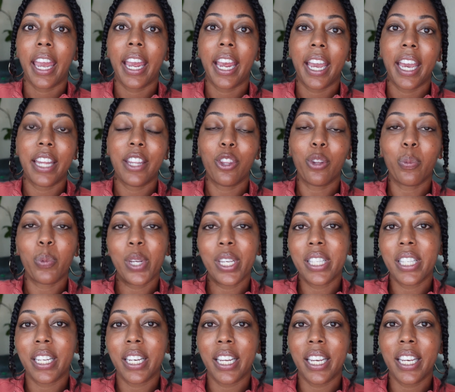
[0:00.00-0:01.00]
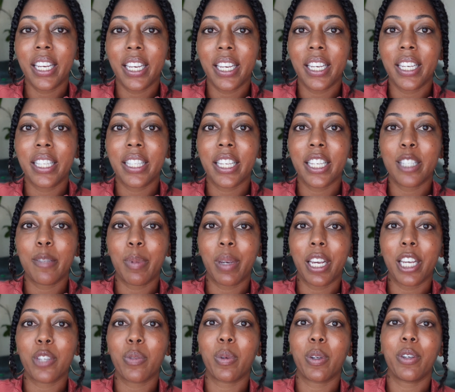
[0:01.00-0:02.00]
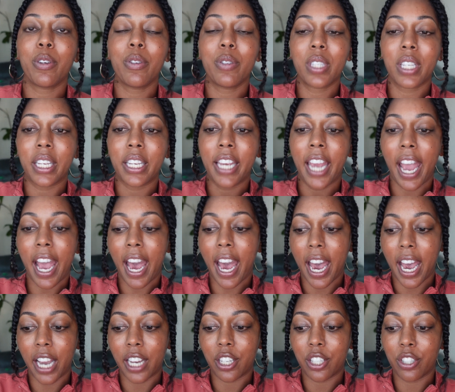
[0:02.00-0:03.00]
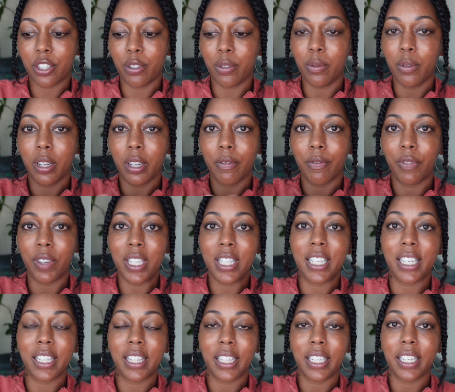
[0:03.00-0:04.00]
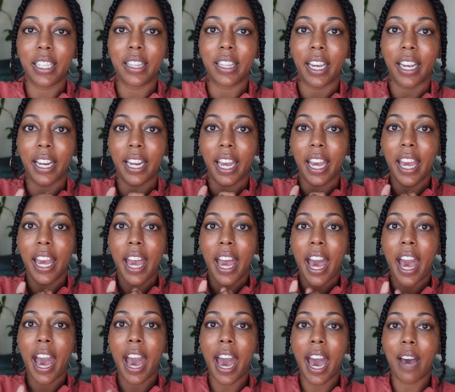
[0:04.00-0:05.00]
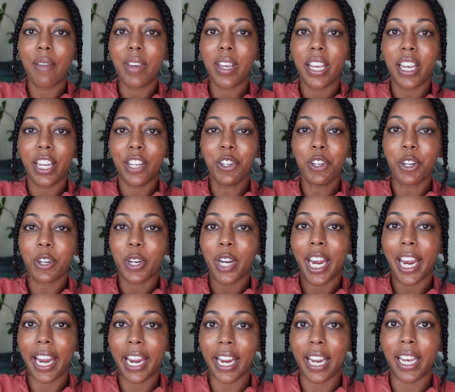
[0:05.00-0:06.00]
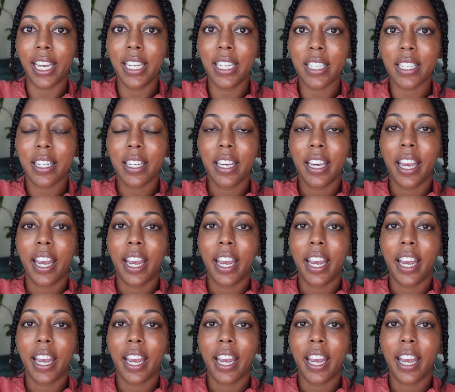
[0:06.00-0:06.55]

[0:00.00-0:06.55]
And the reason is because when you're using cash, you can physically like have it in your hand,